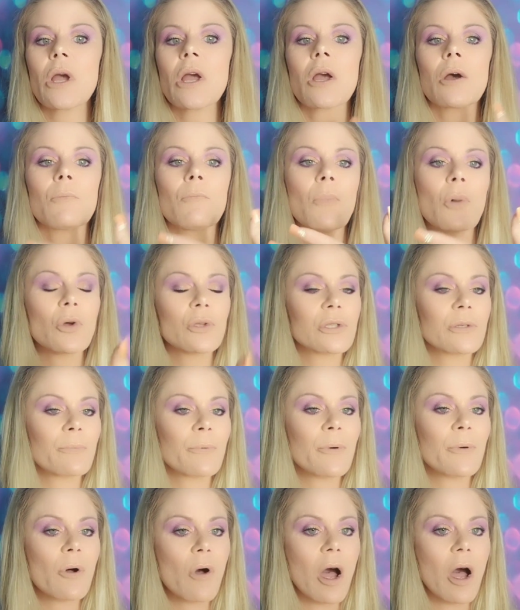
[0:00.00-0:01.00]
multiple
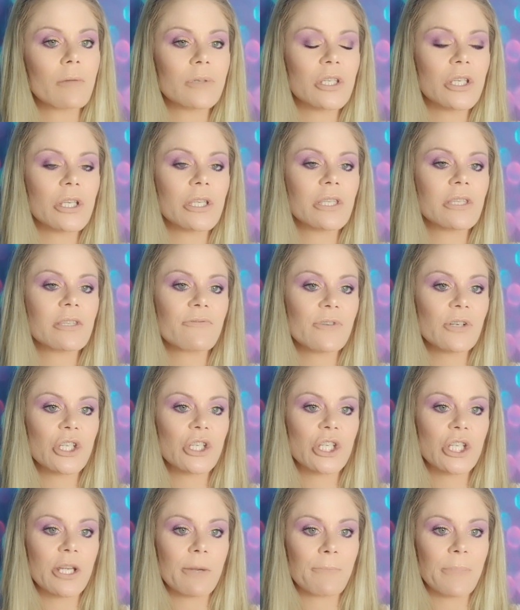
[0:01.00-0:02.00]
options for
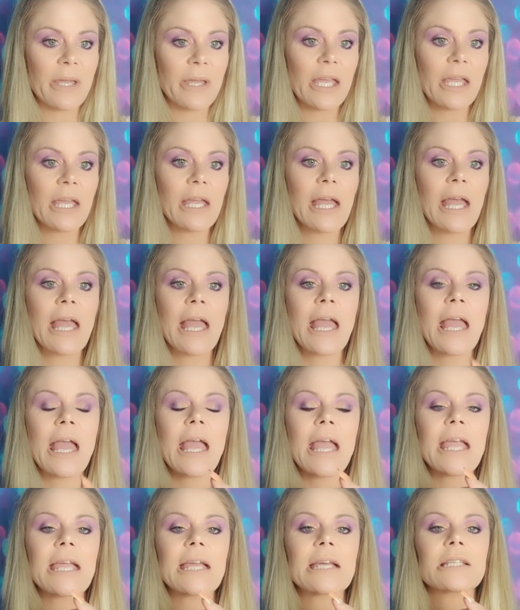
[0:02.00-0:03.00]
shipping.
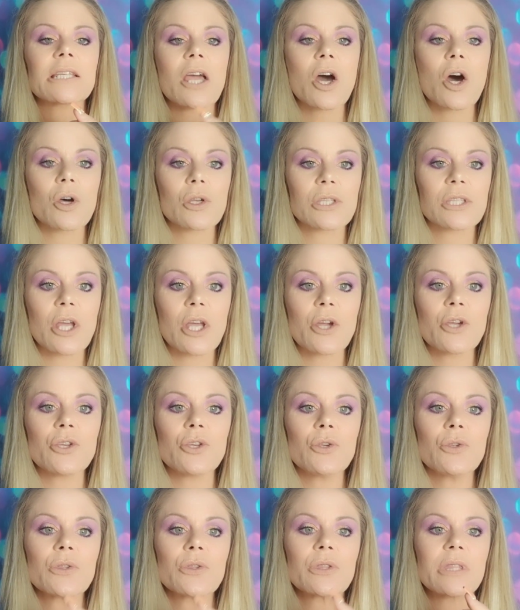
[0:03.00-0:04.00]
And also
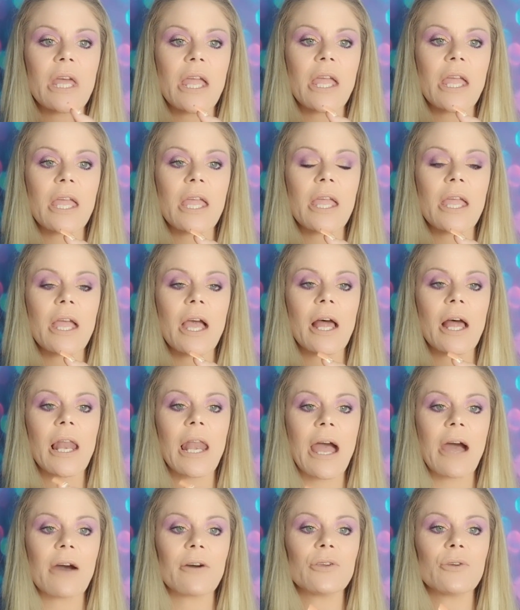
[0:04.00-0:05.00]
they
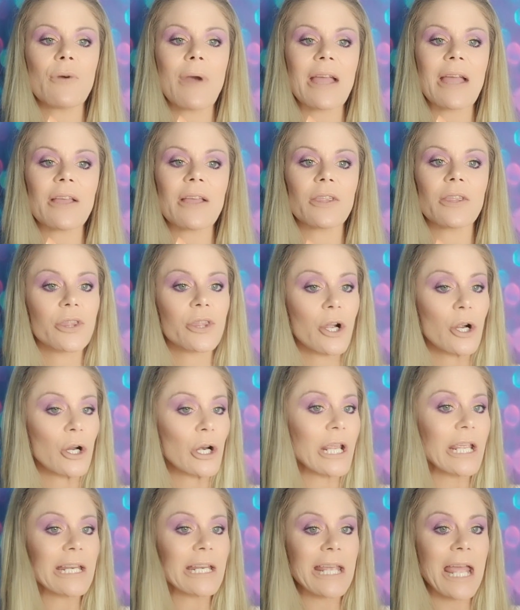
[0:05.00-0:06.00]
allow you a
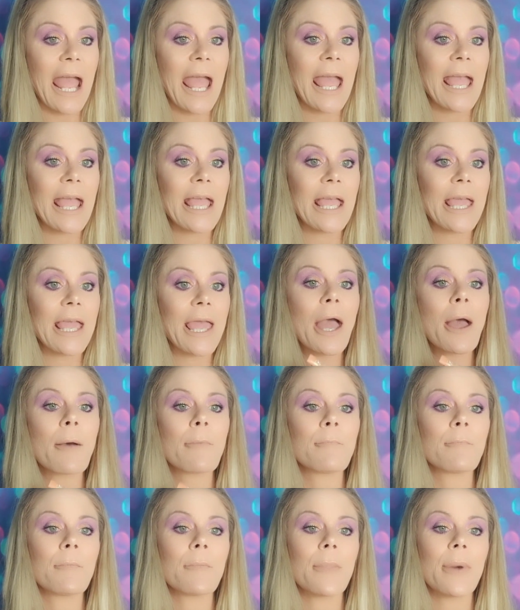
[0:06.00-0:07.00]
30-day
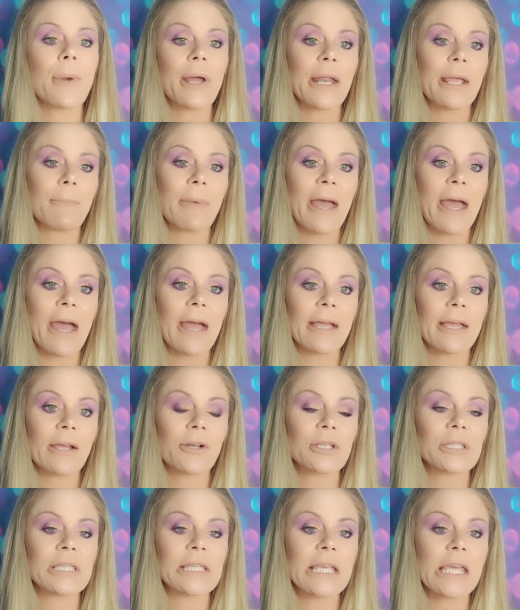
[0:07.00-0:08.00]
money back
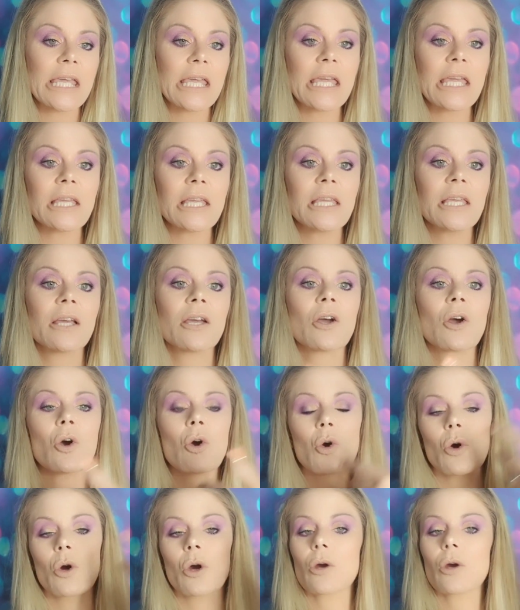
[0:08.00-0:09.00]
guarantee
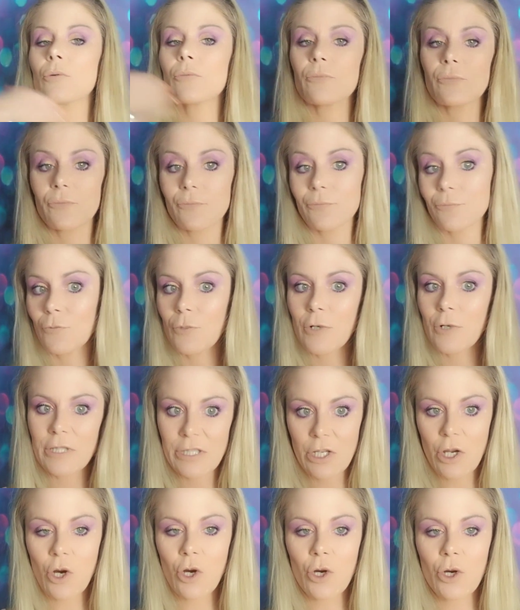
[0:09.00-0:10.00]
or
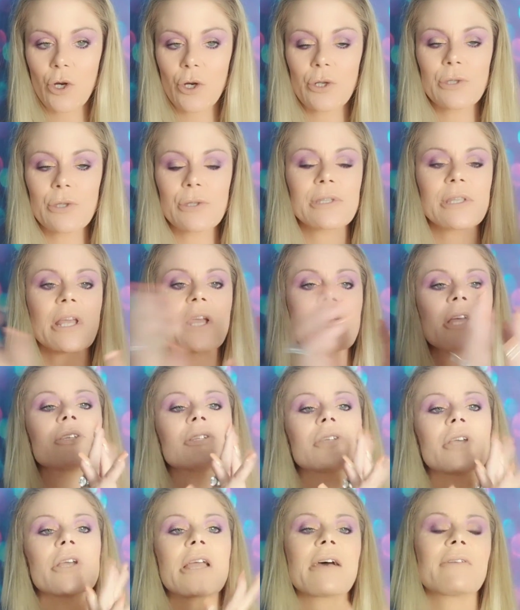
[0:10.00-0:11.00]
returns. So
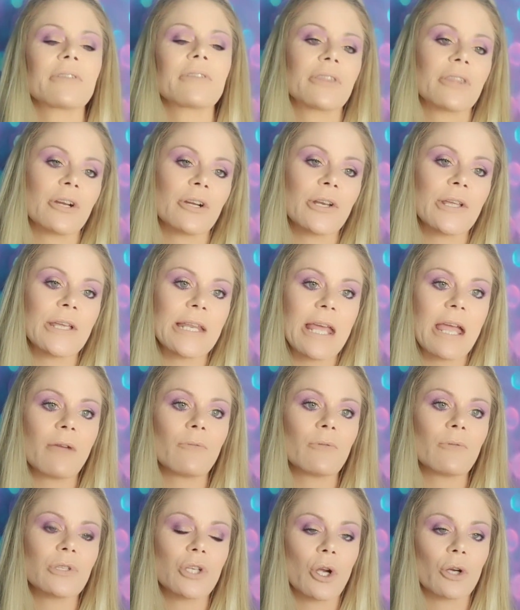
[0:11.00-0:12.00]
you have a 30-day
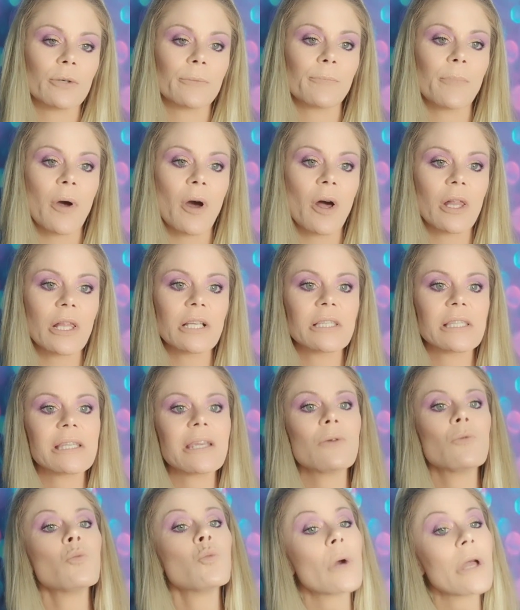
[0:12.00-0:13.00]
return policy
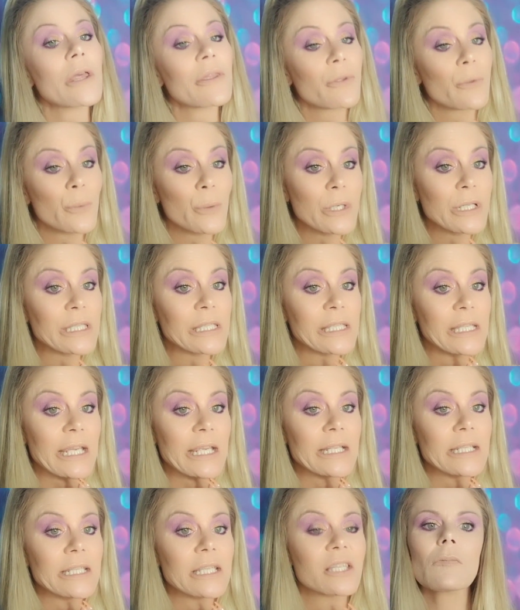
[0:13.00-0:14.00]
with
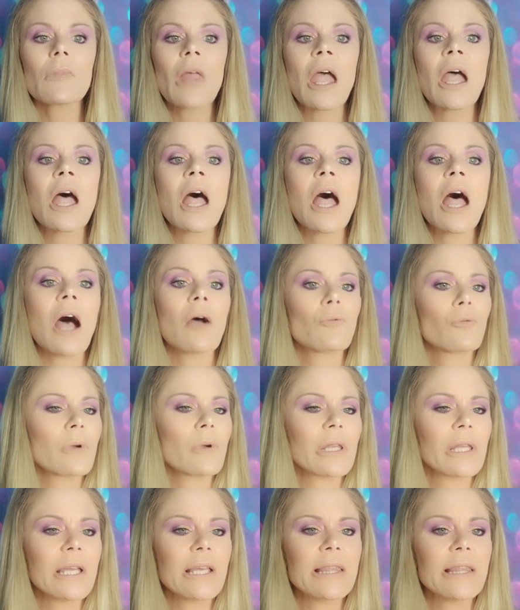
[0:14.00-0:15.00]
receipts. I
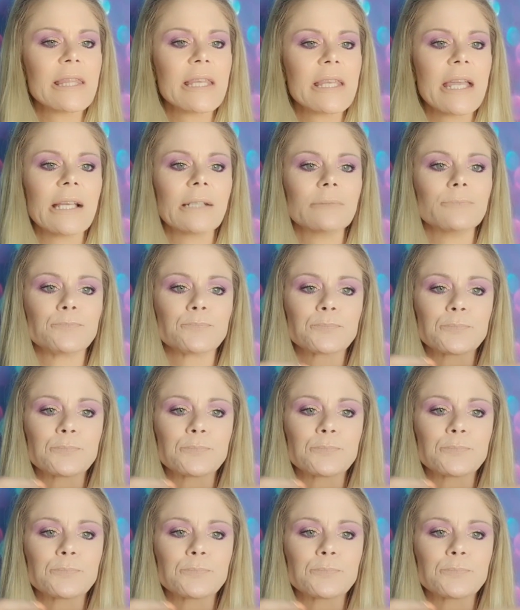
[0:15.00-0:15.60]
really think